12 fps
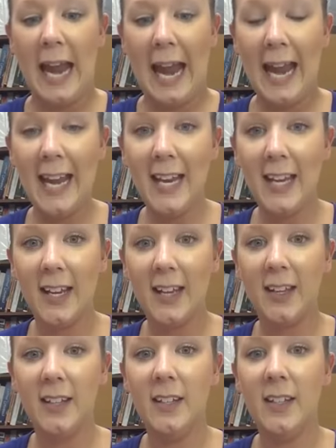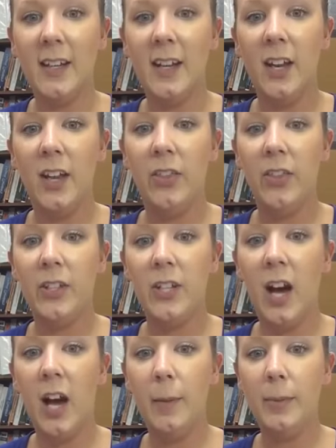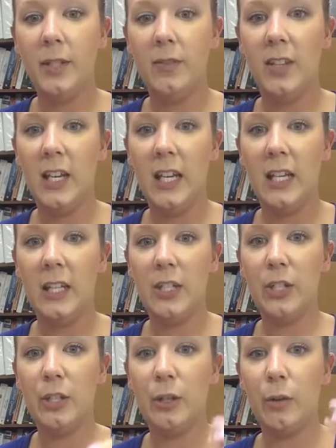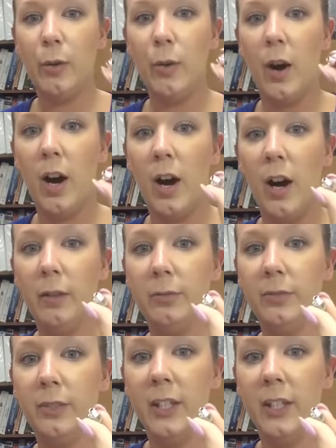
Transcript: and the tops of these screw off.